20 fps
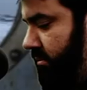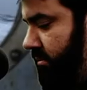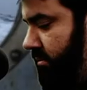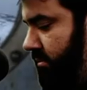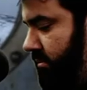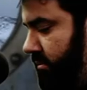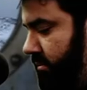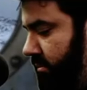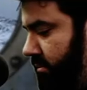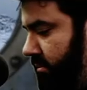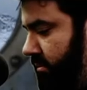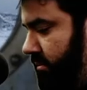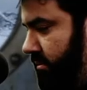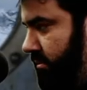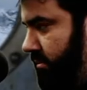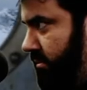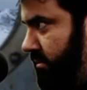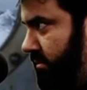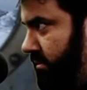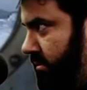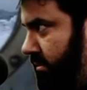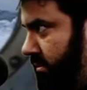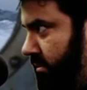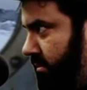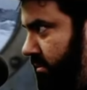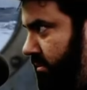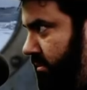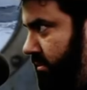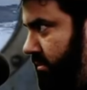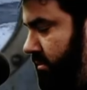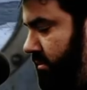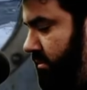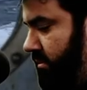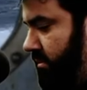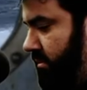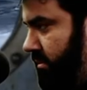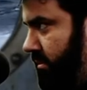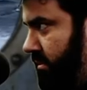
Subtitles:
(silence)